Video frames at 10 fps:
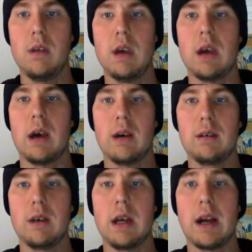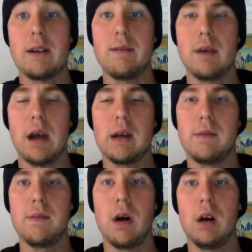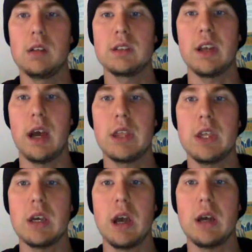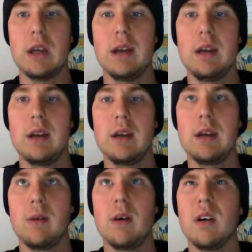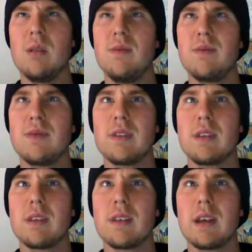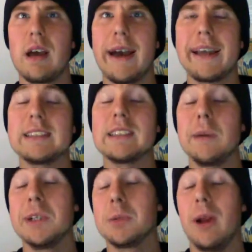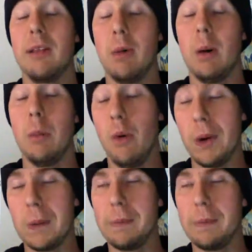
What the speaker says: Yeah. And I honestly, I think well, I can't say which one I want more,